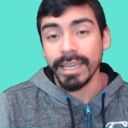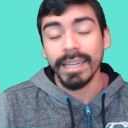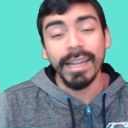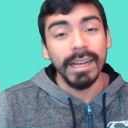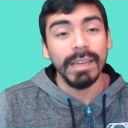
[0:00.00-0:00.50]
They
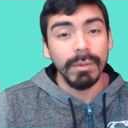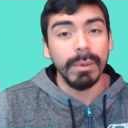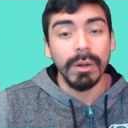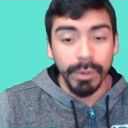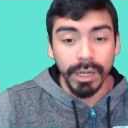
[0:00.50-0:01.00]
cannot give up
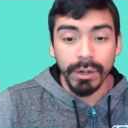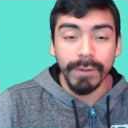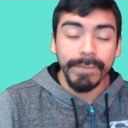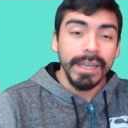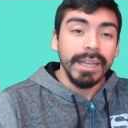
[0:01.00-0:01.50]
an away
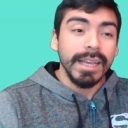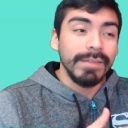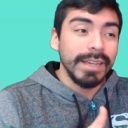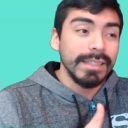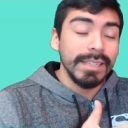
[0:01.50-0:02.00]
goal.
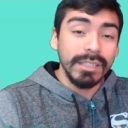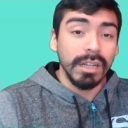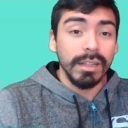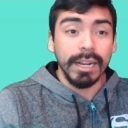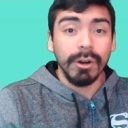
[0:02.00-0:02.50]
If they can stay
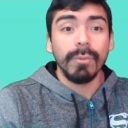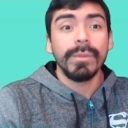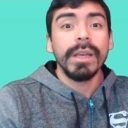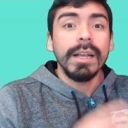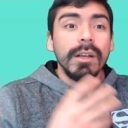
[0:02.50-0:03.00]
solid at home,